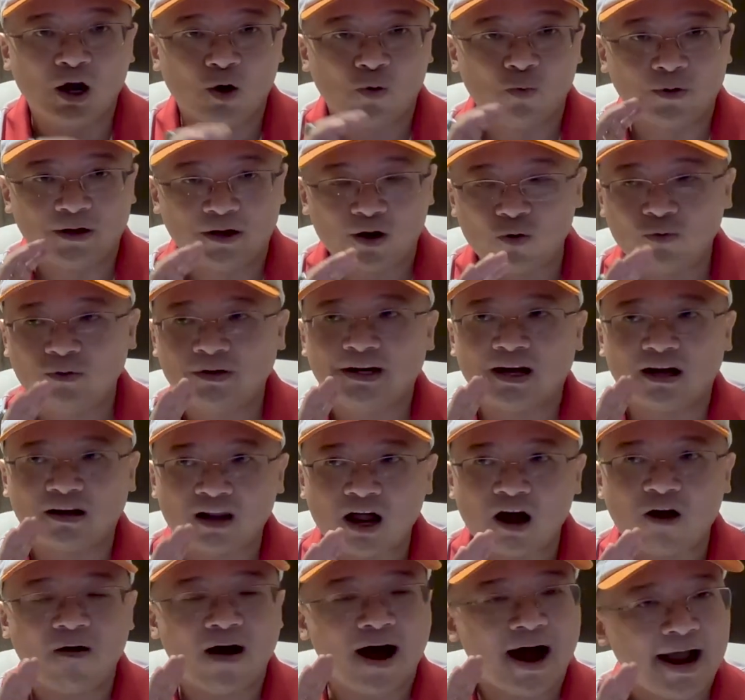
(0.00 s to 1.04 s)
We only
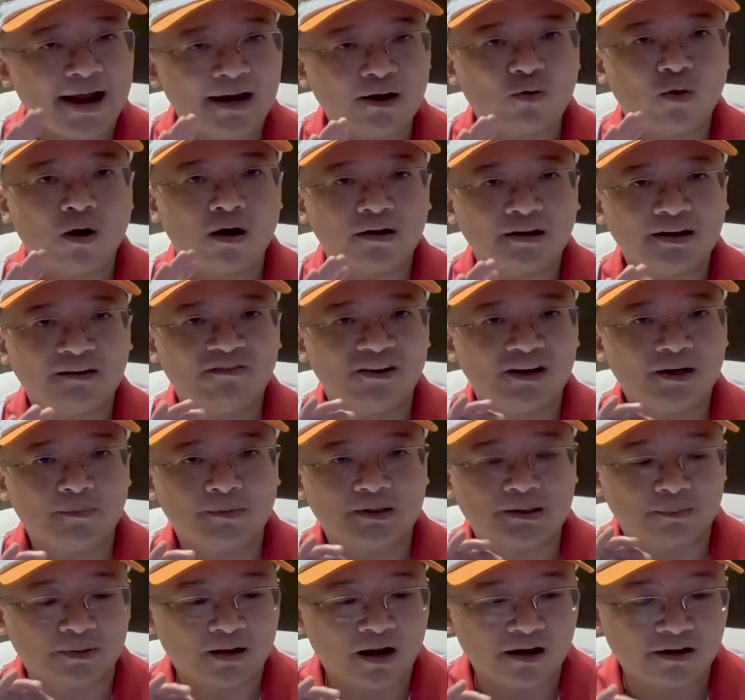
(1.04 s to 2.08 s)
allow high quality Vietnamese
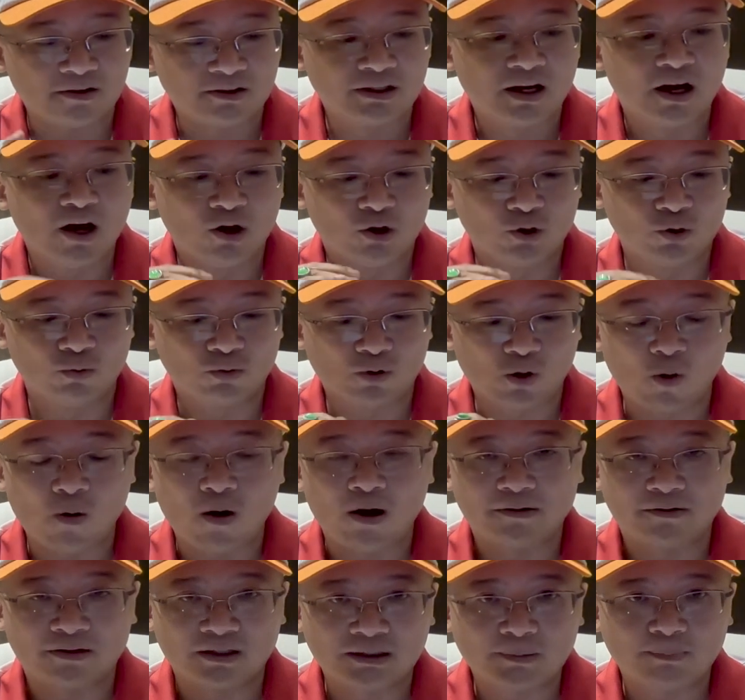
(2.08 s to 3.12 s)
suppliers to go
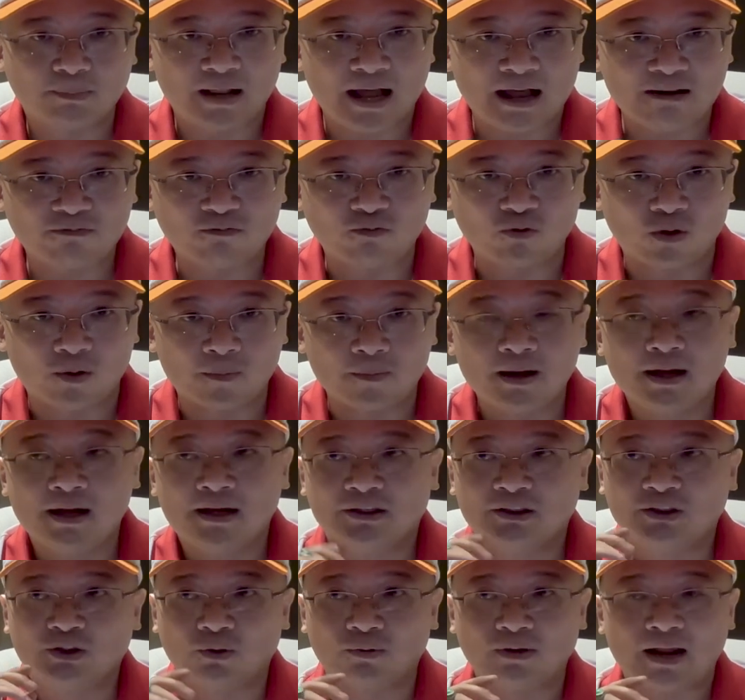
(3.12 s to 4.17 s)
on this platform
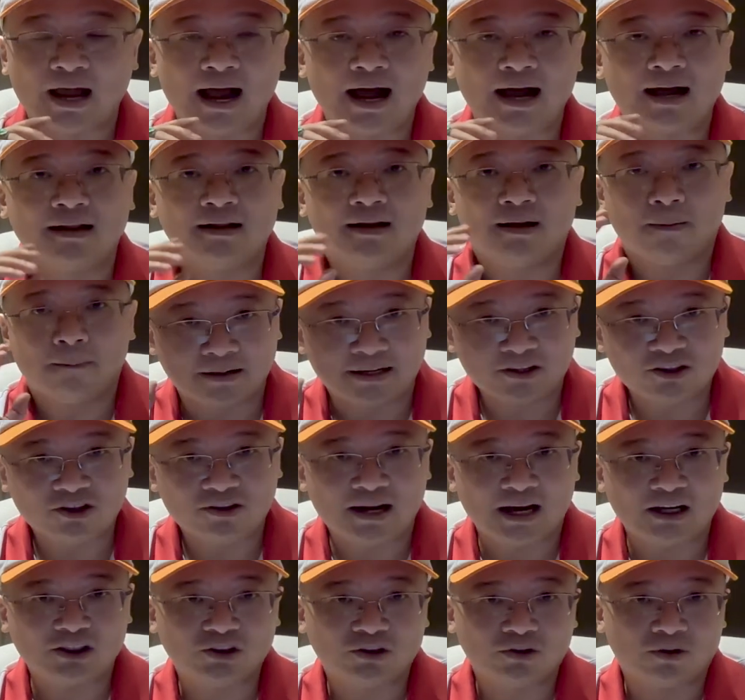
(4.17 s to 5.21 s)
so that
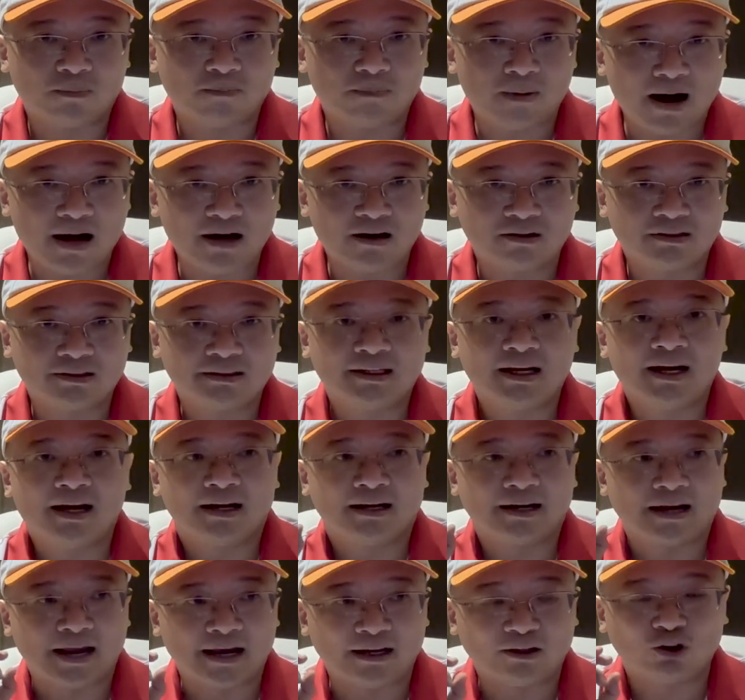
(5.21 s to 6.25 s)
international buyers
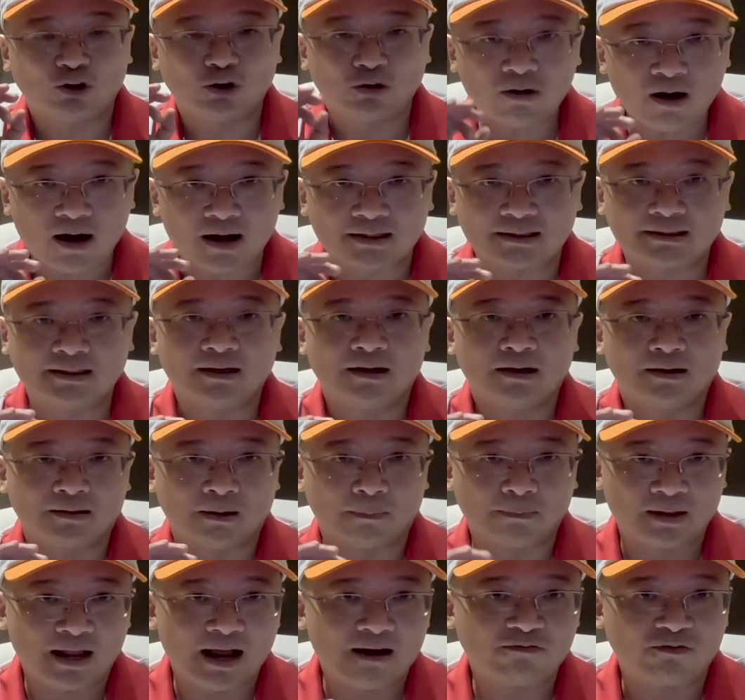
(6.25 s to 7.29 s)
can trust the
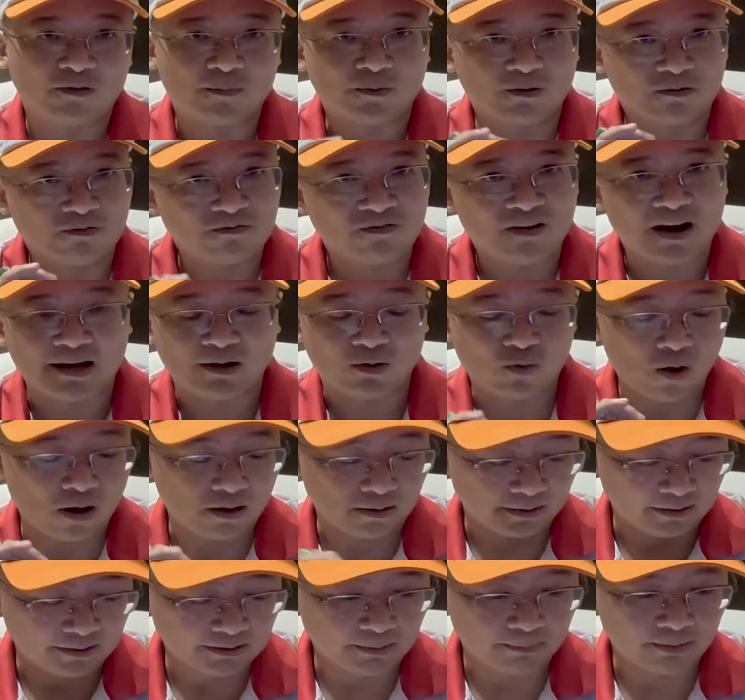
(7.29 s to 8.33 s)
platform to find
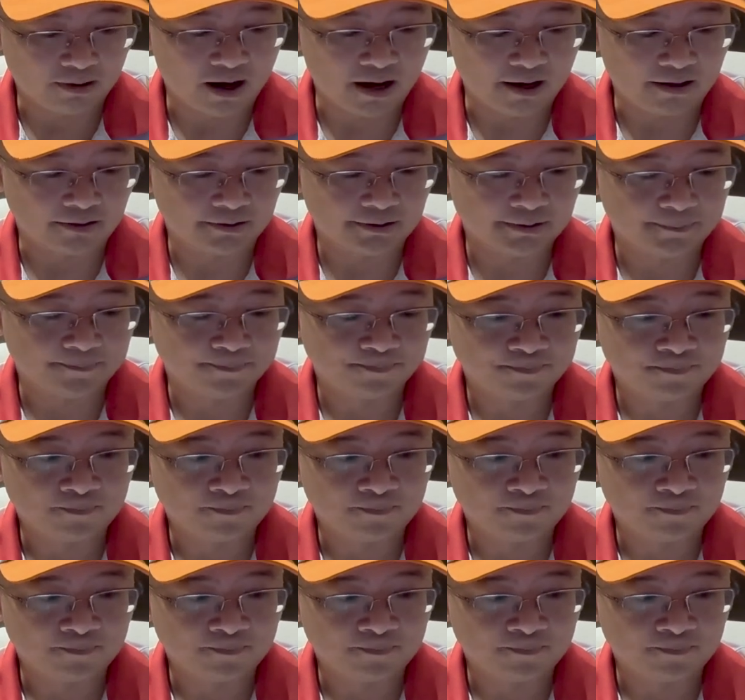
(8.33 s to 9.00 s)
quality suppliers.